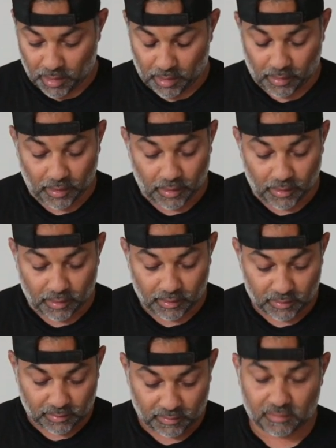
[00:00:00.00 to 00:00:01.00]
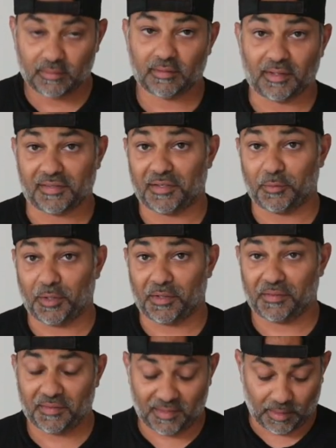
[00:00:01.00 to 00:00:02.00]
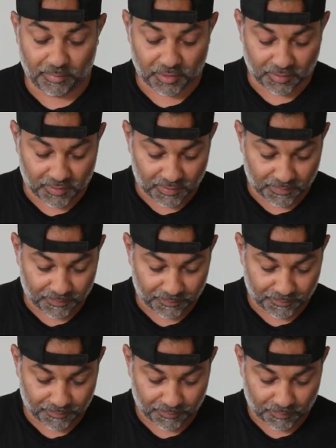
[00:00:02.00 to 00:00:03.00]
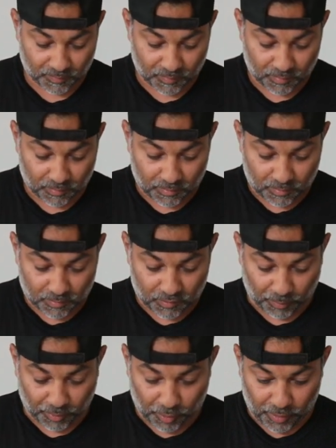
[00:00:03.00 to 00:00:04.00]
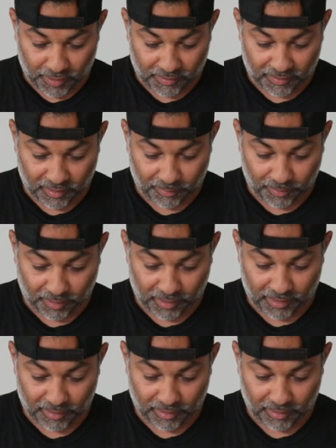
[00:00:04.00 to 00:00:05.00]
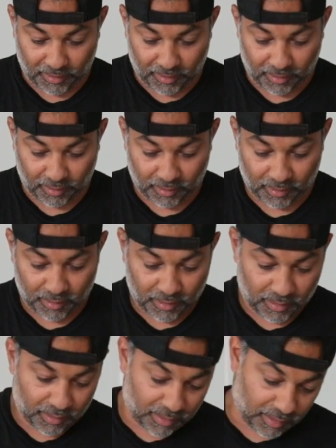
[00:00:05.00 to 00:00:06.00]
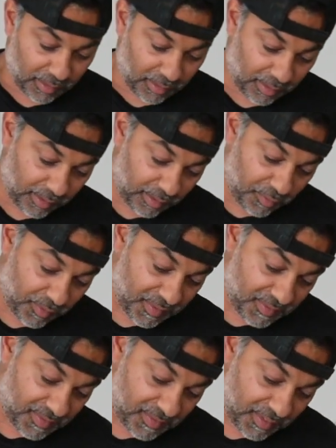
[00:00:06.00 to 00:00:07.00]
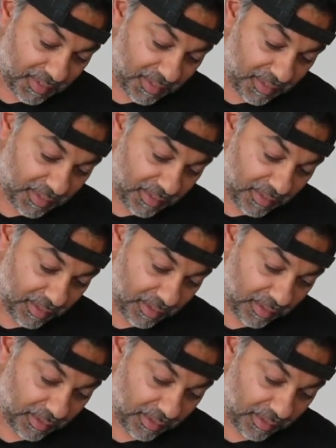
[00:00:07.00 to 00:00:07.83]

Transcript: and then let's see what the temperature is. So I'm going in the thick part here, and you can see